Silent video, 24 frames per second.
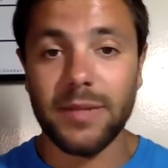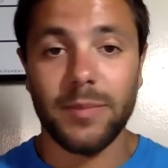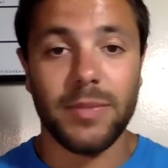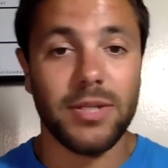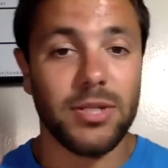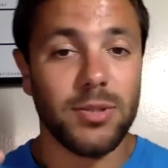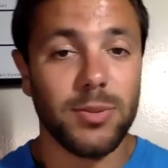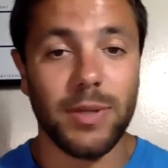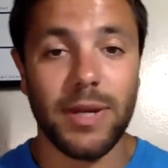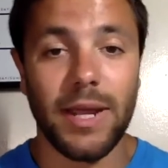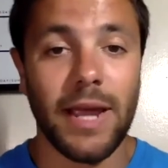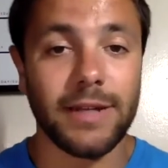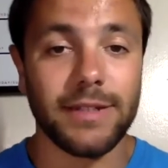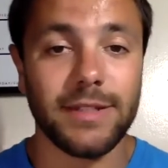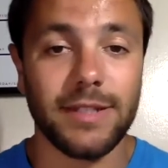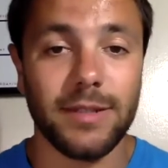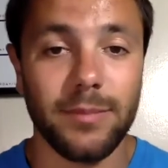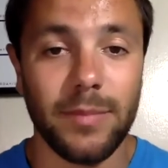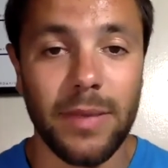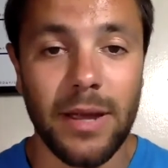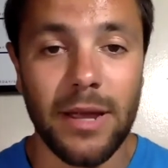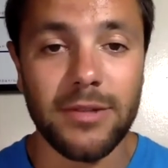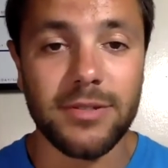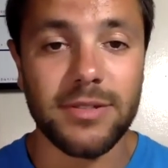between actin and
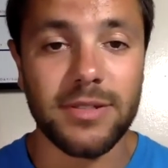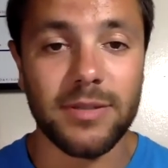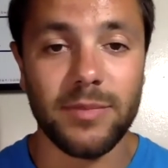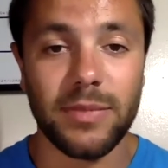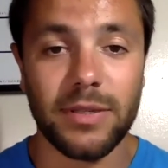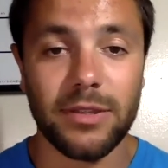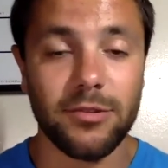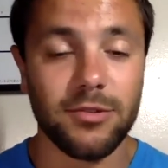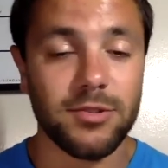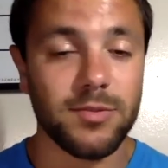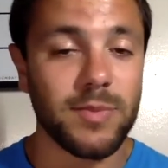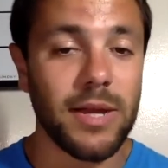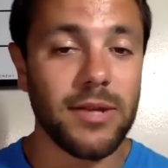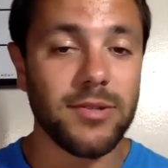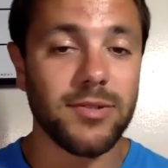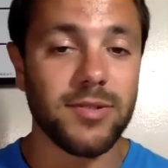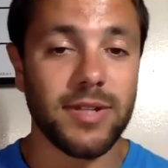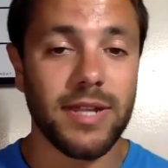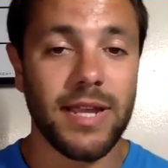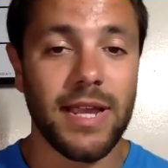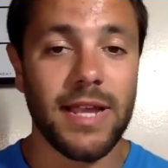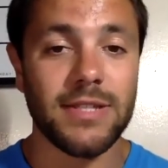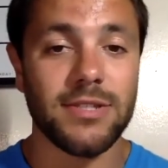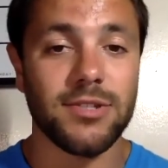myosin, but those myosin
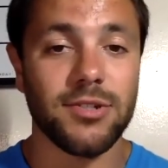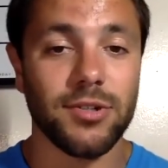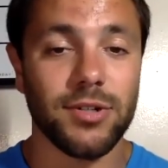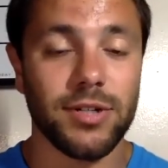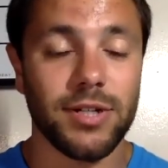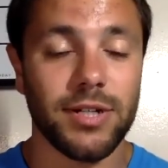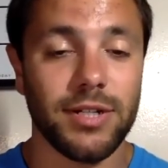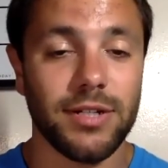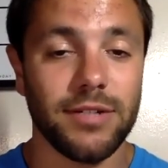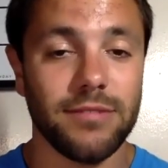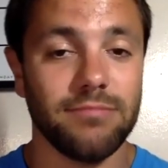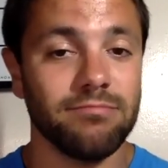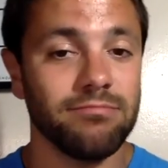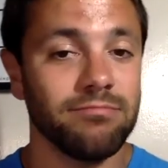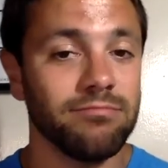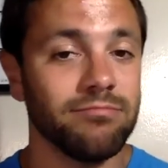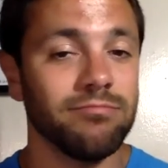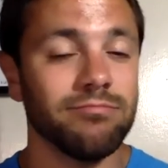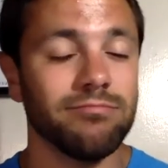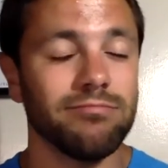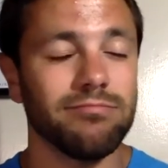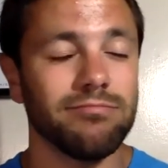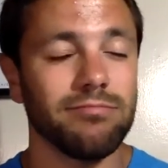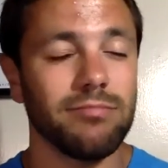heads are going
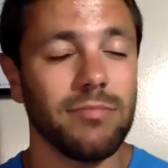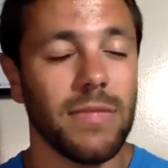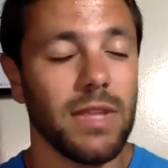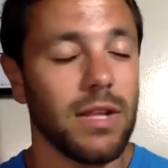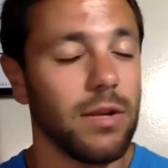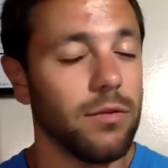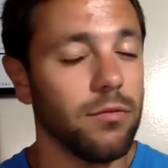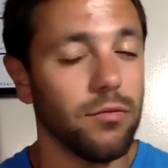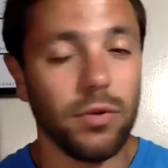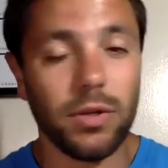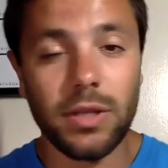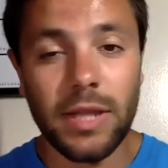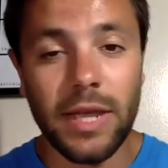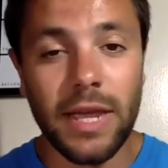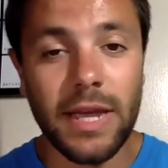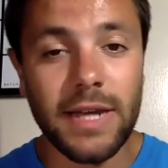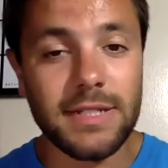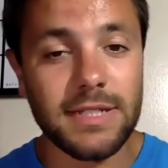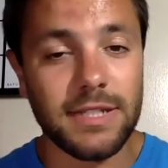to relax,